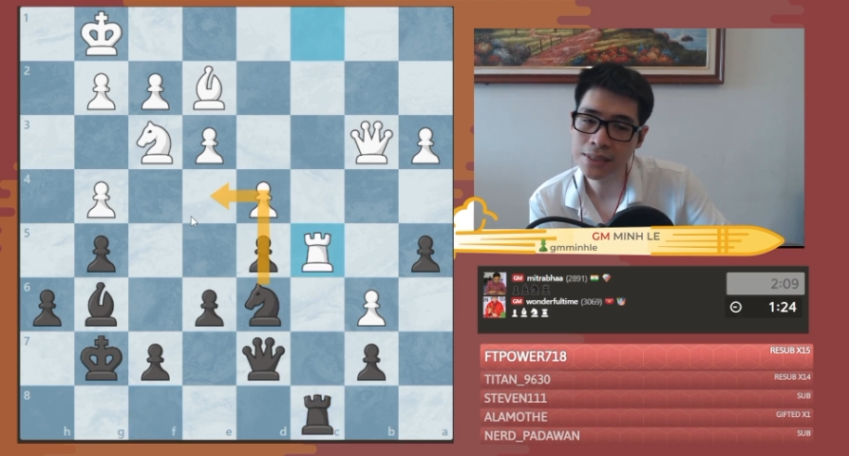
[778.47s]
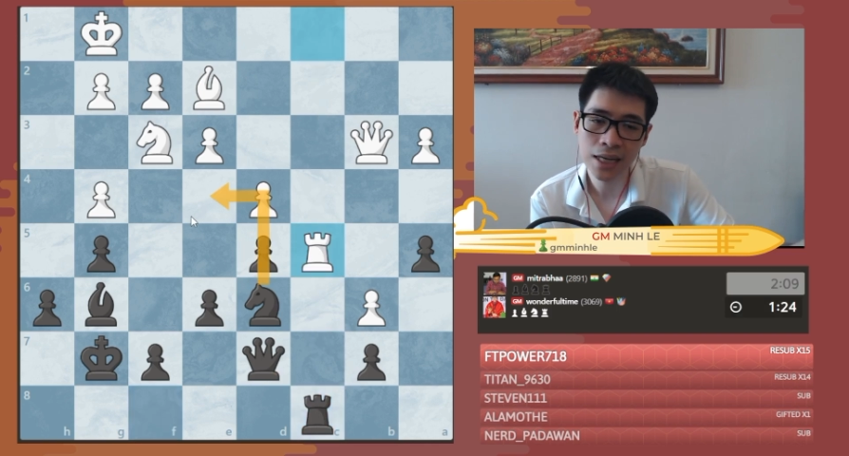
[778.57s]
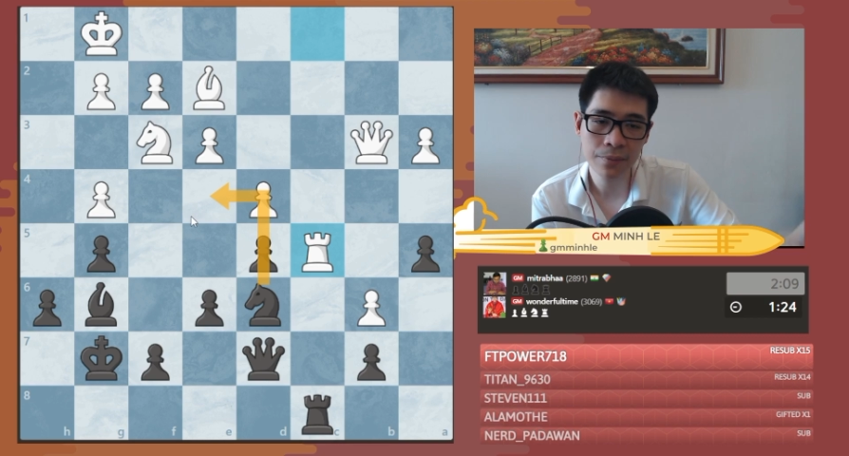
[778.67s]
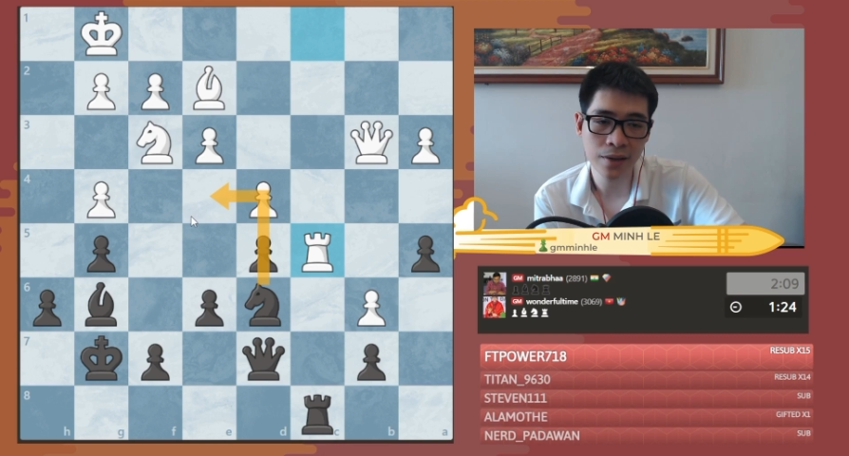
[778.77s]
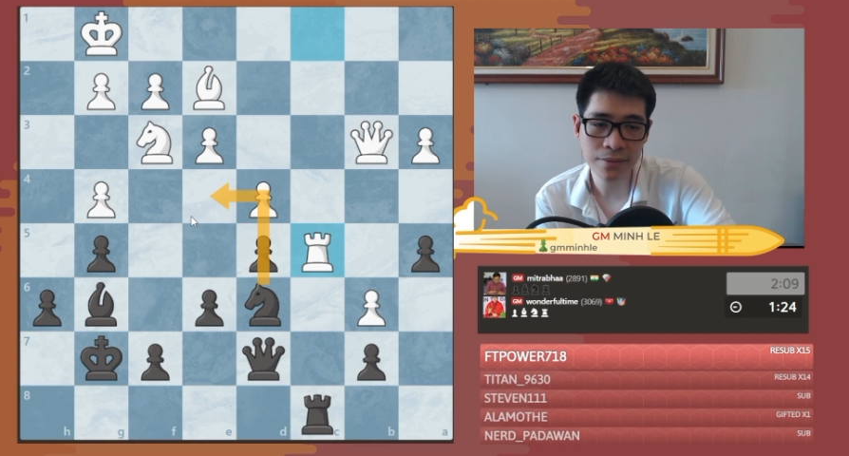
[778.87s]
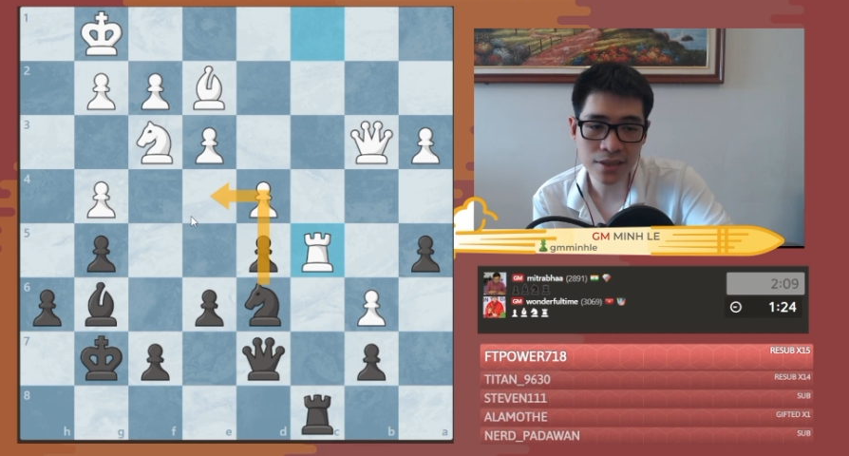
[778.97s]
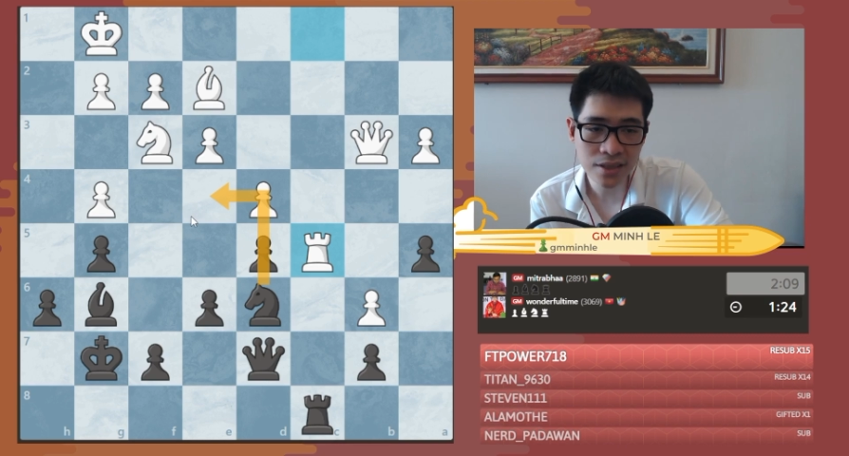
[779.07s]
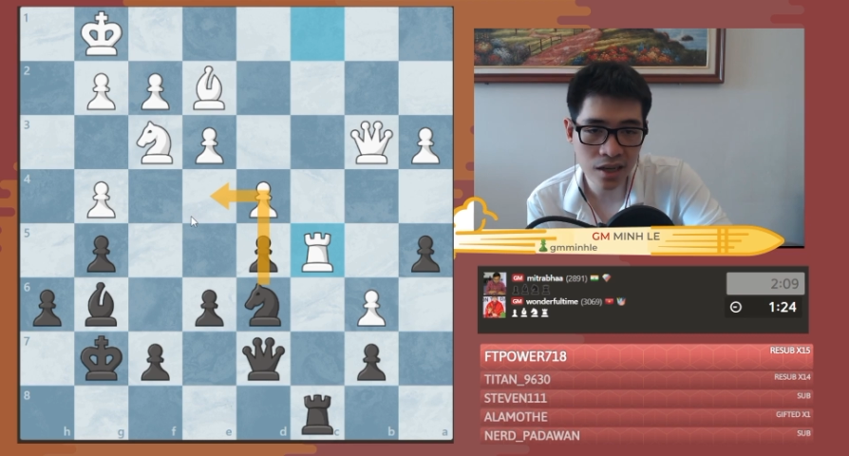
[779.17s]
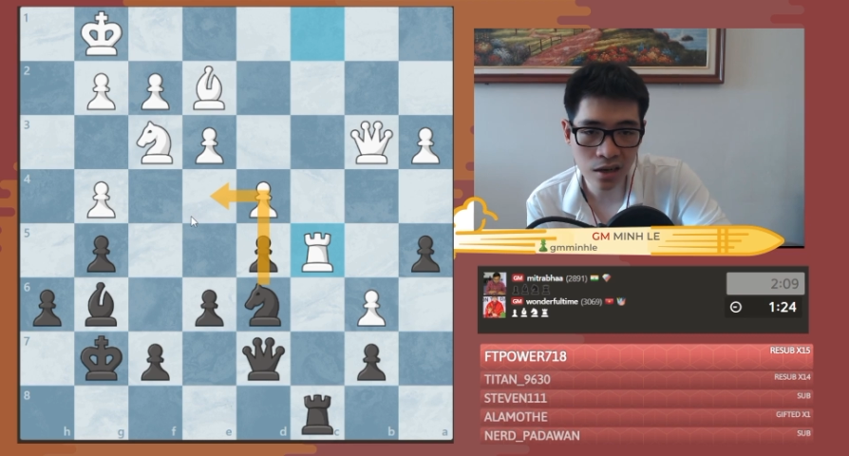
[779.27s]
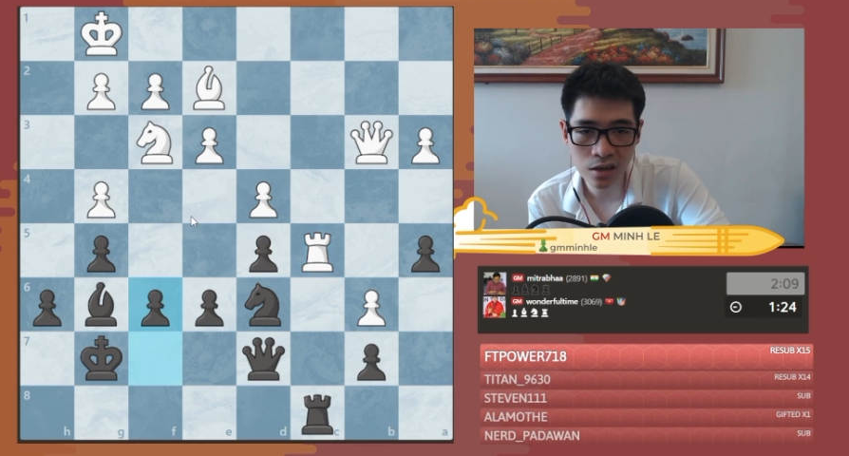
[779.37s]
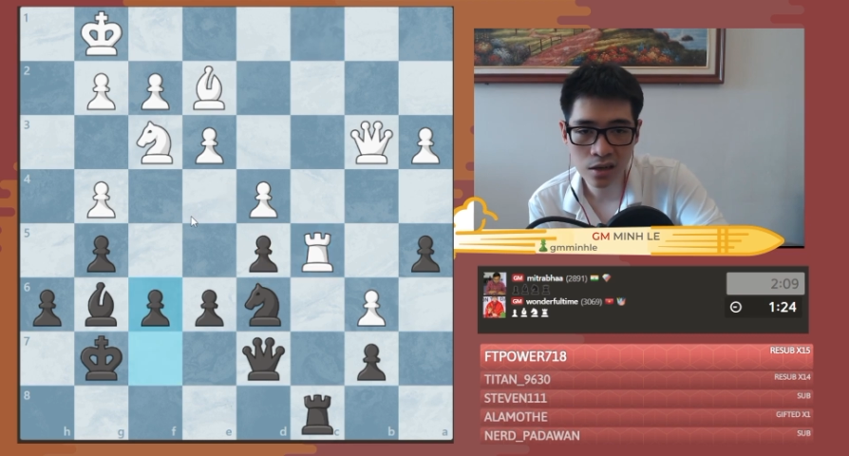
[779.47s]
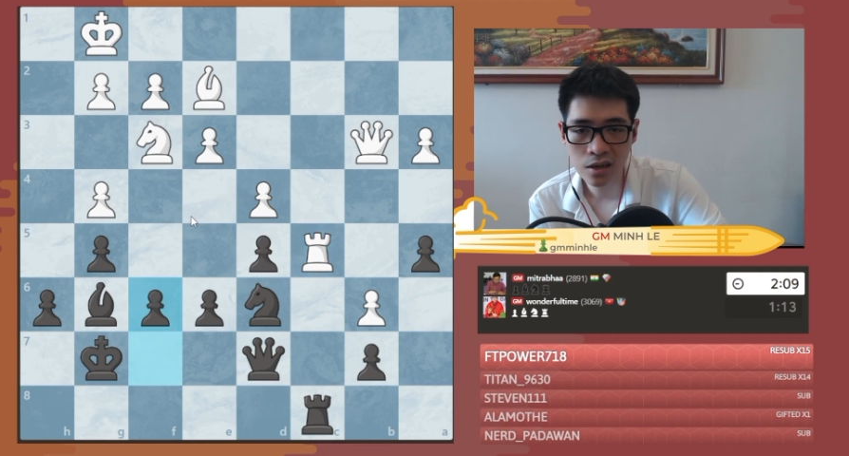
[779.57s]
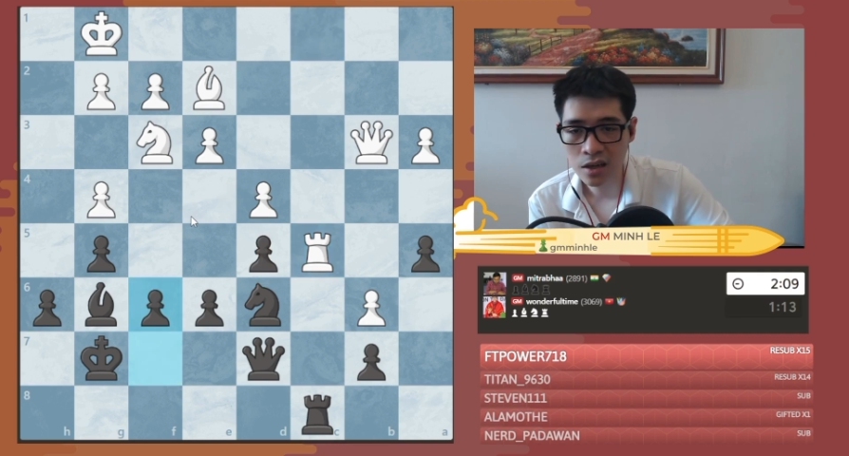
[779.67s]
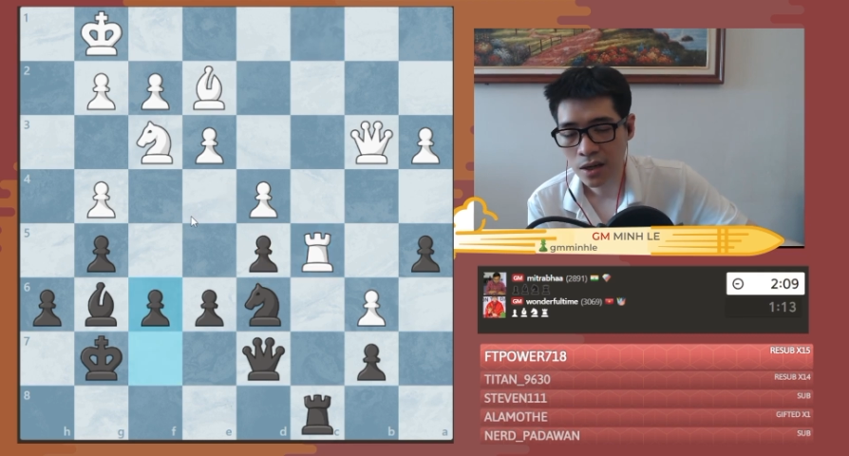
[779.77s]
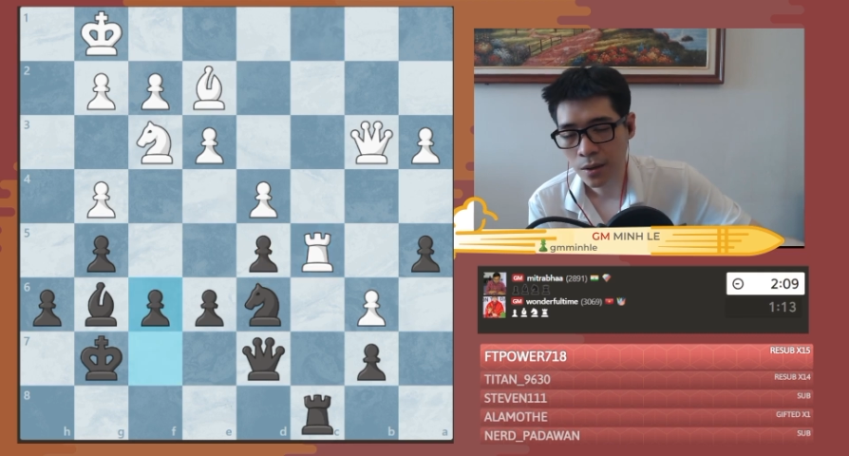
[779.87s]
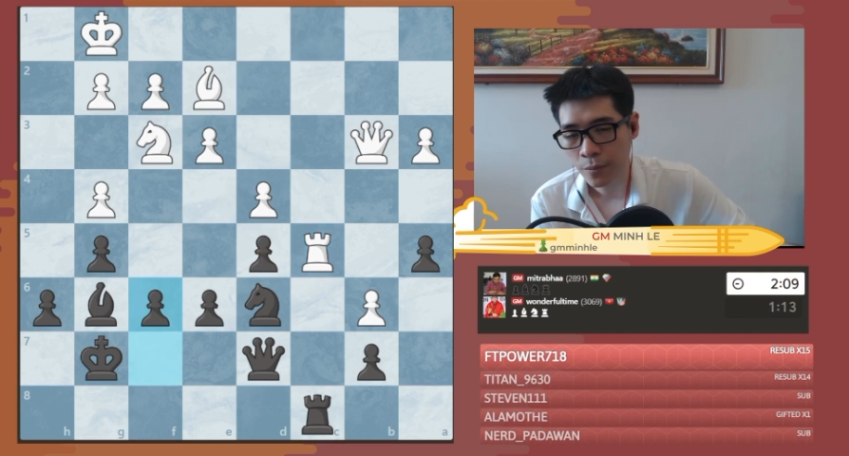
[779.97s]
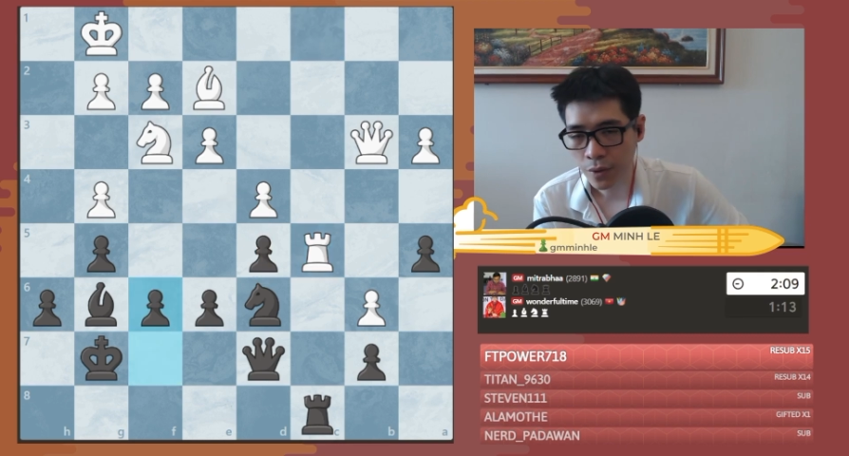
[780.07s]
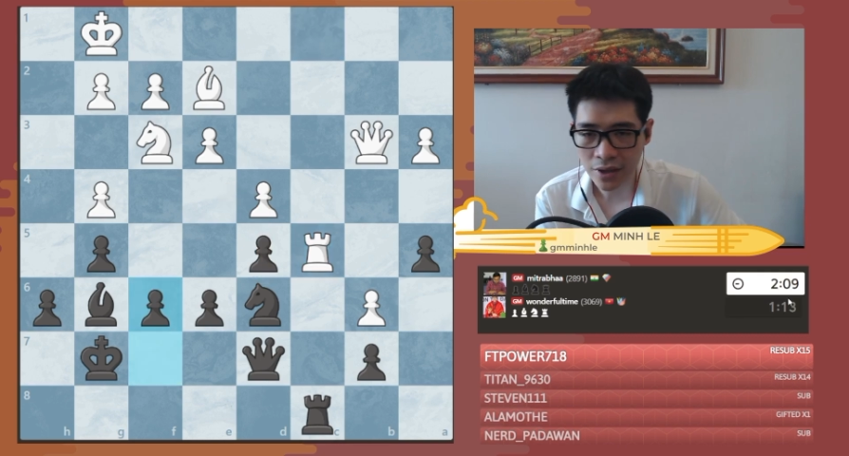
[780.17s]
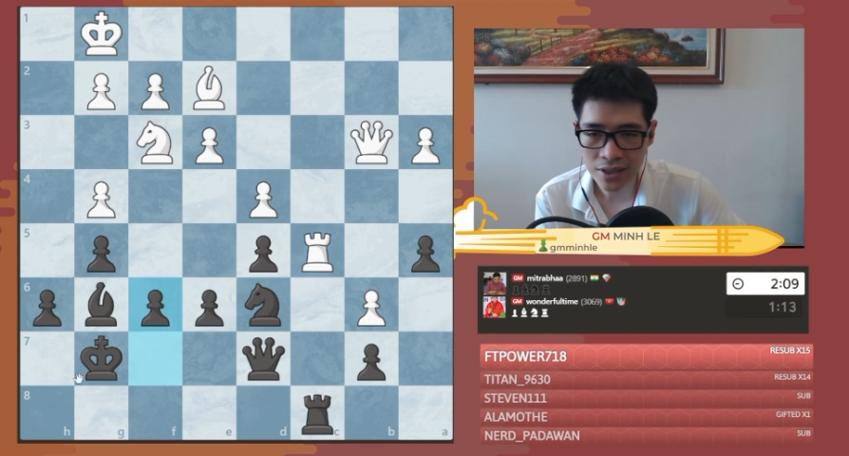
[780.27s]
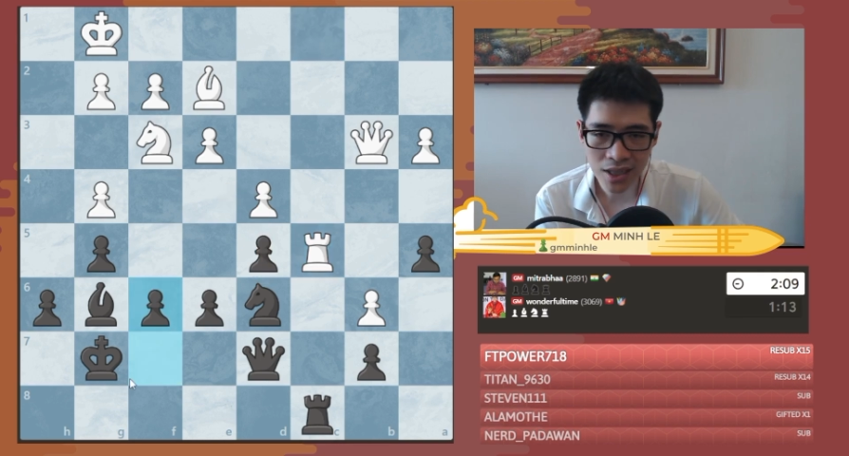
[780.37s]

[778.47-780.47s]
I'll play F6 here, preventing